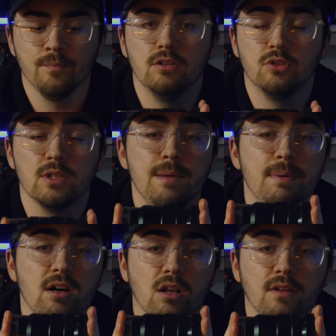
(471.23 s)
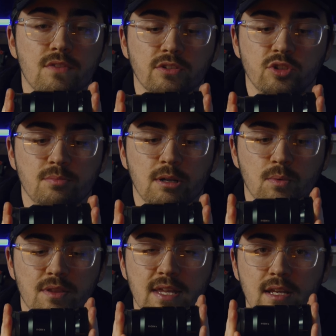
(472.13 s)
So keeping all of the zooming
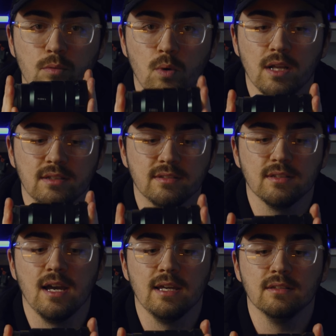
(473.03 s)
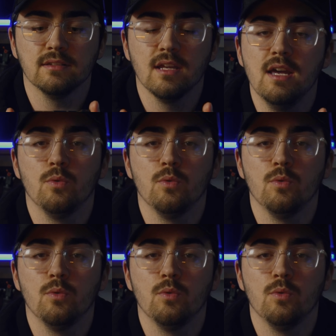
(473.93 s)
within one size